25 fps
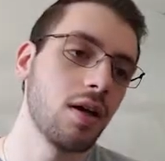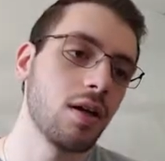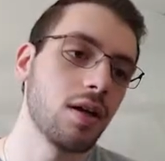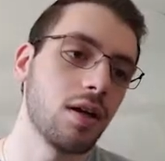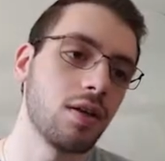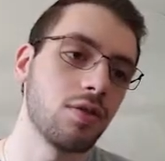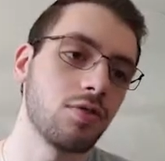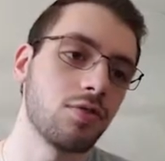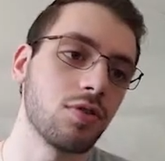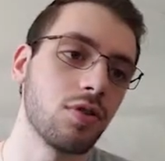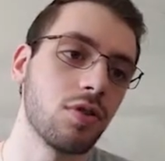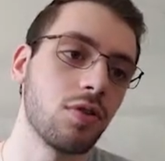
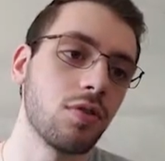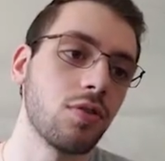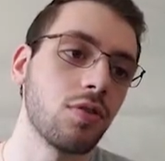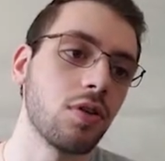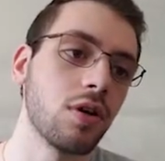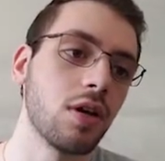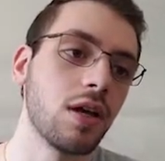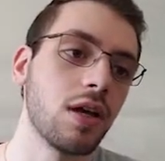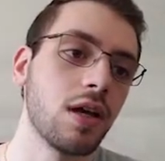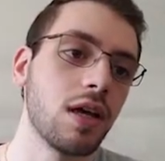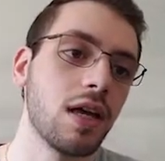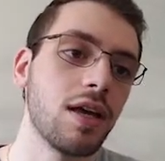And so
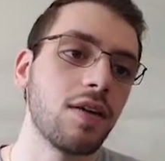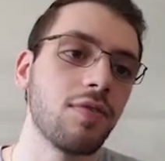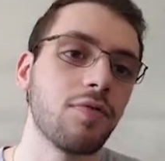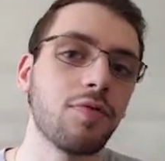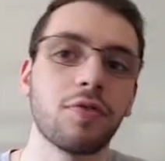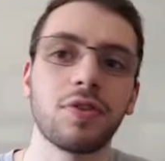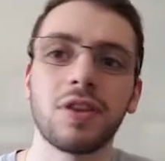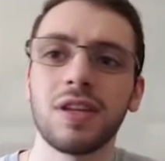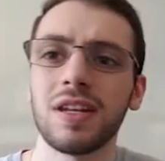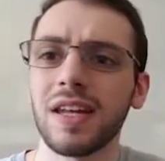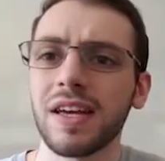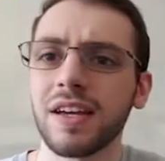if
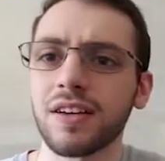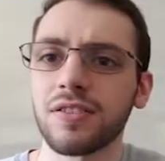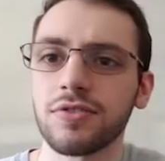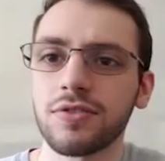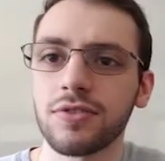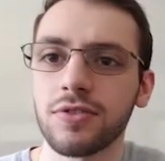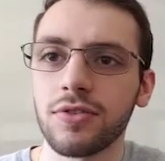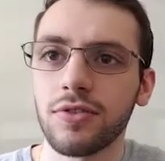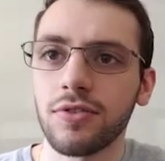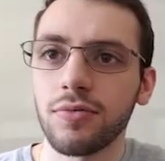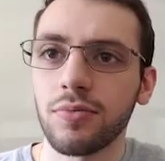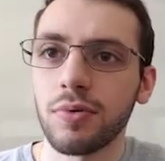for the next
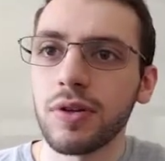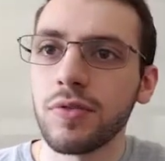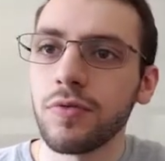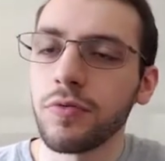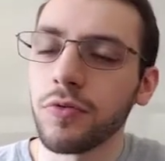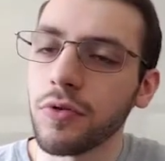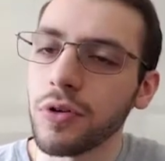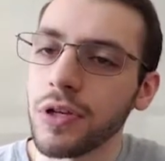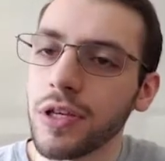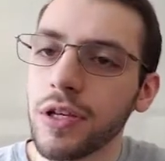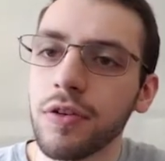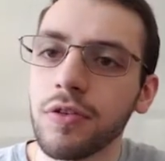
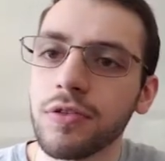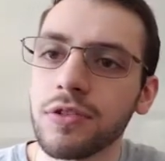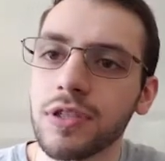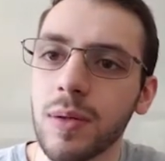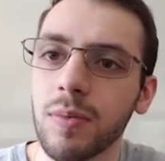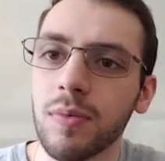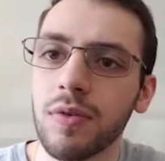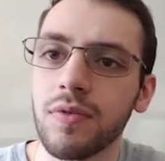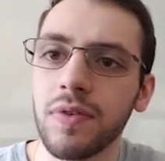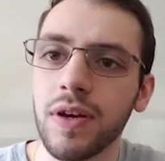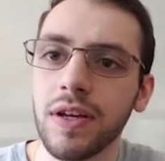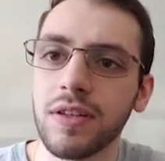3-4 years
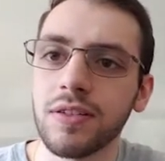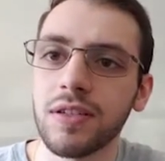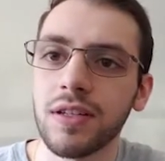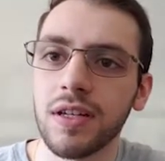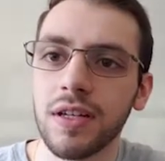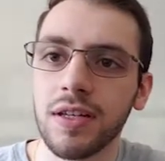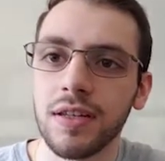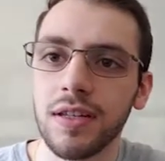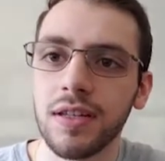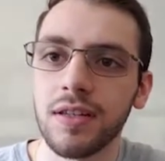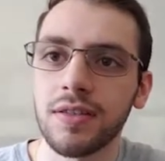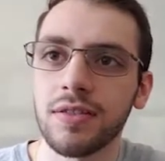I'm investing
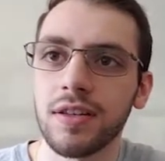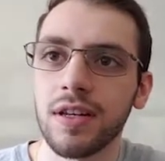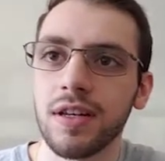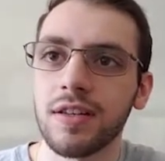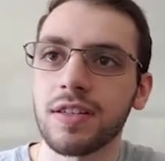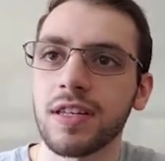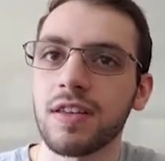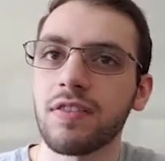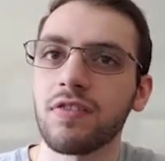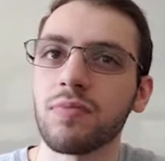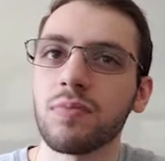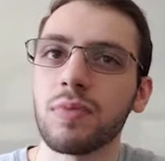in this and
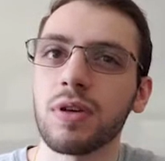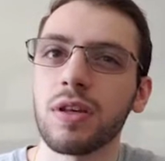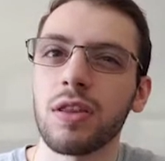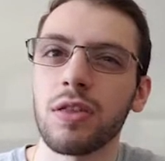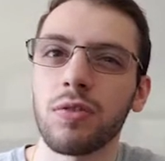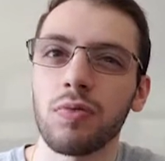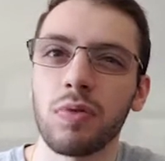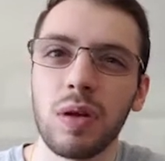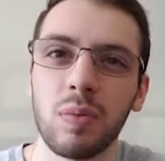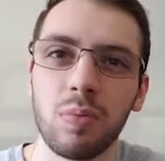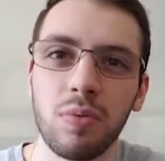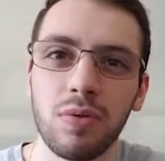it's giving me
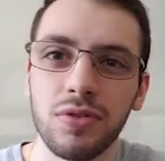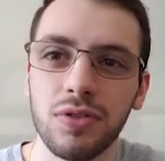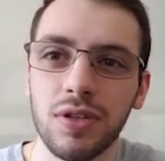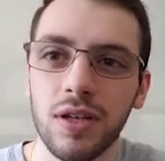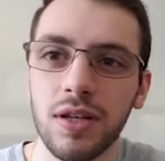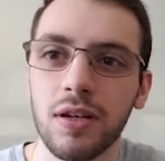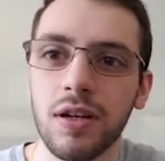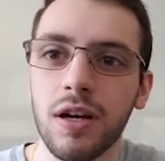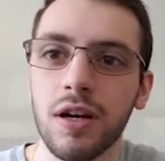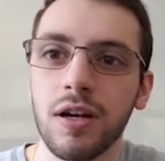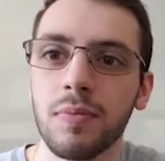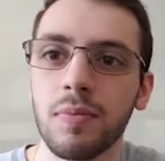
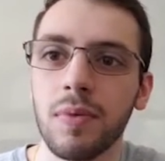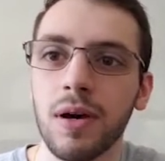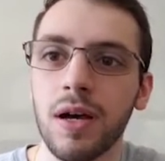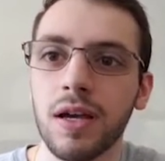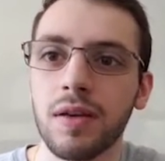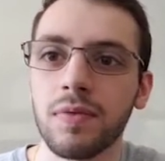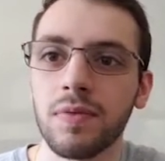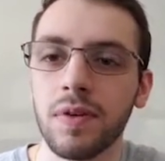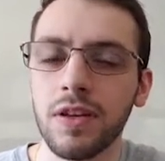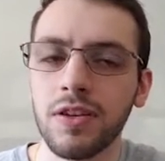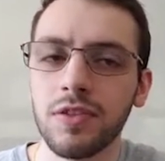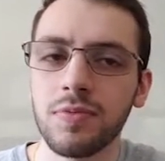3% on my
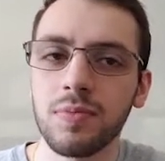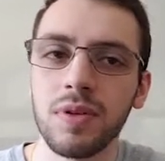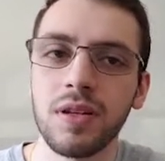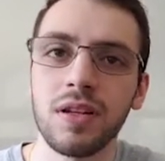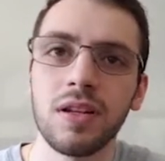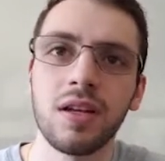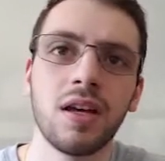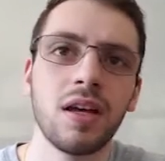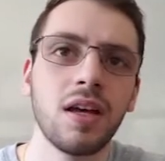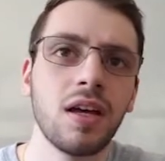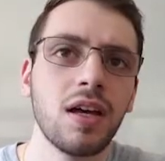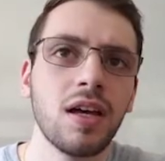
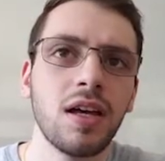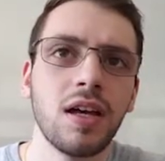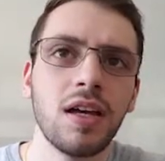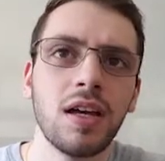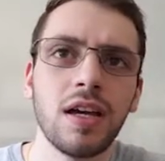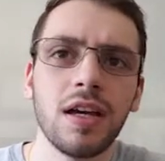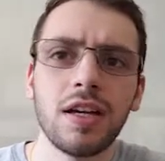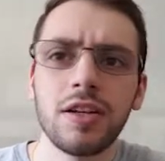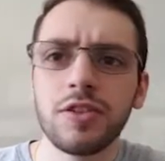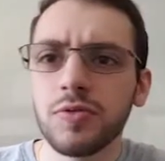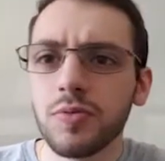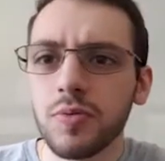investment,
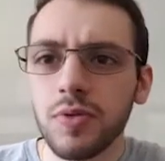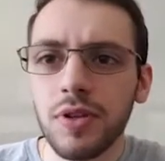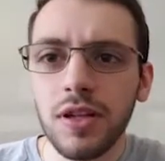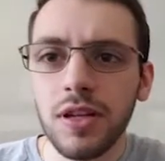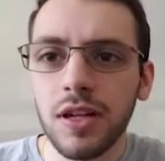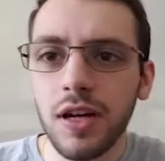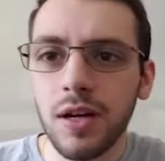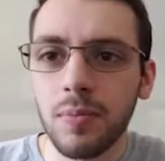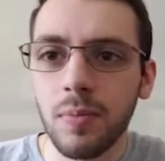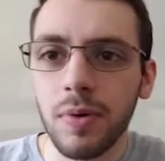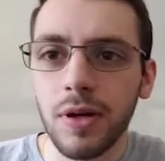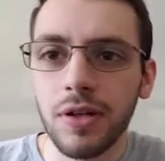it's really
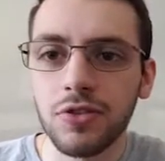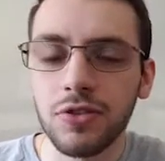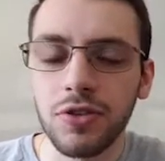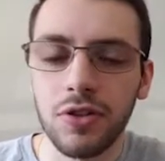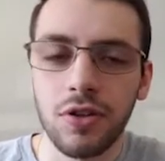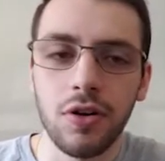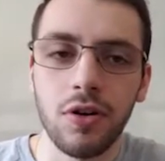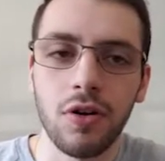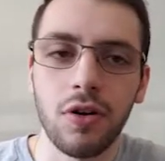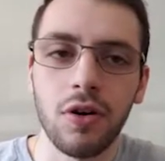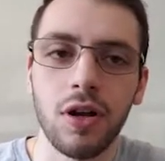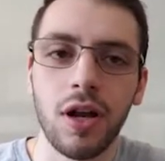not much at
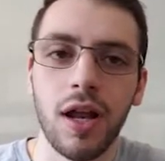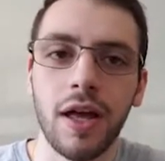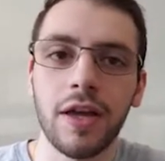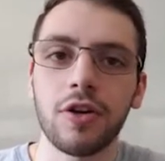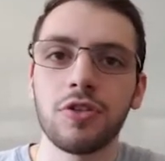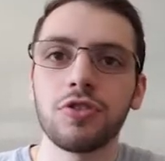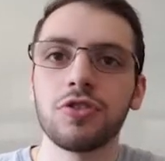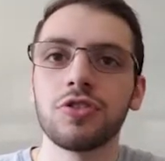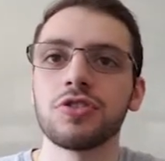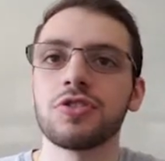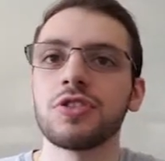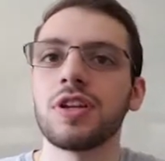all. And I
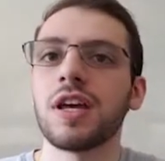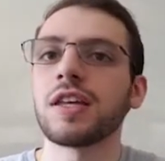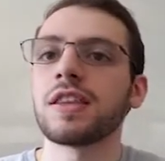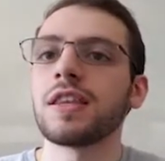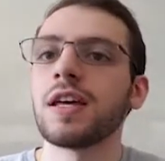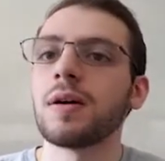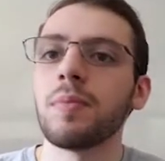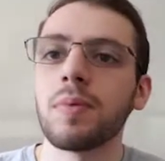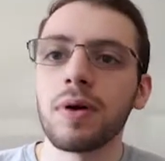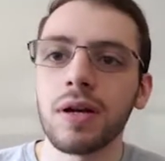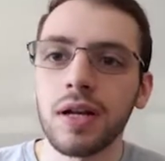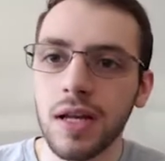could just take
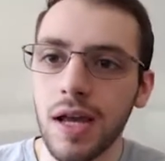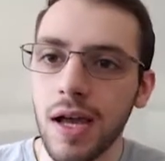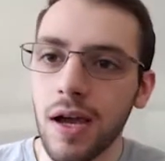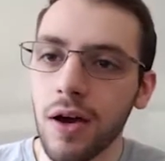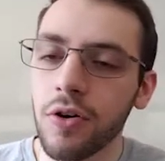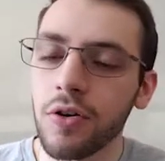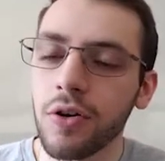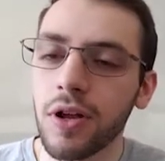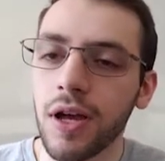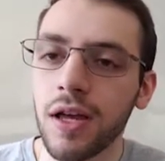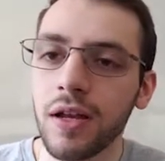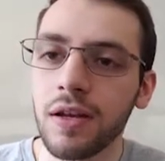that money
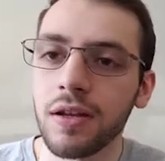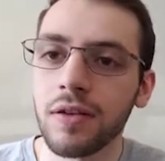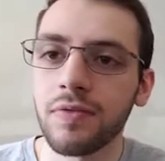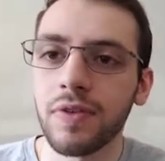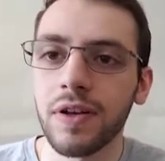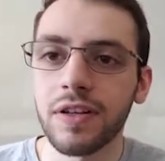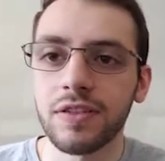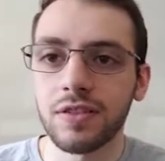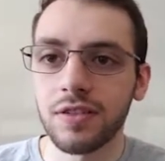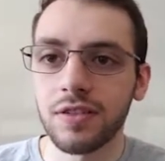out and invest